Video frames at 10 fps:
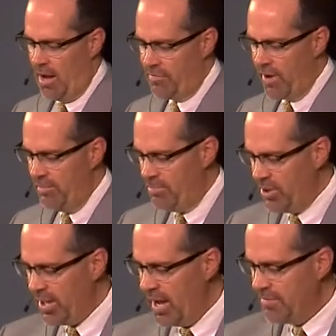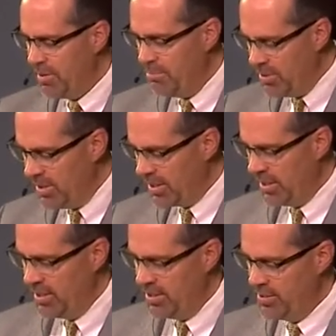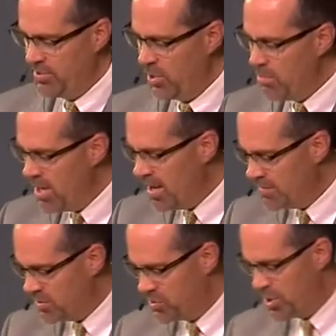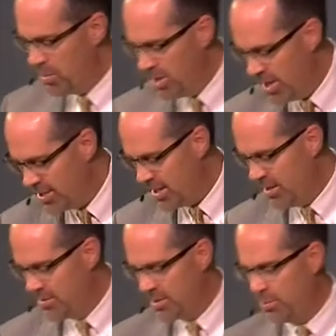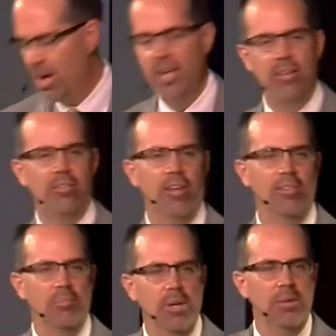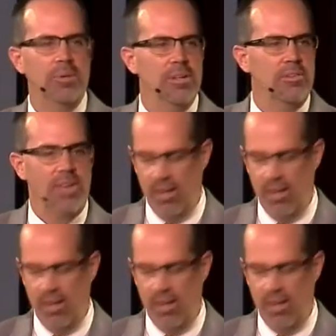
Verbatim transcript: I've read book after book, sermon after sermon that tells us why this doesn't mean what it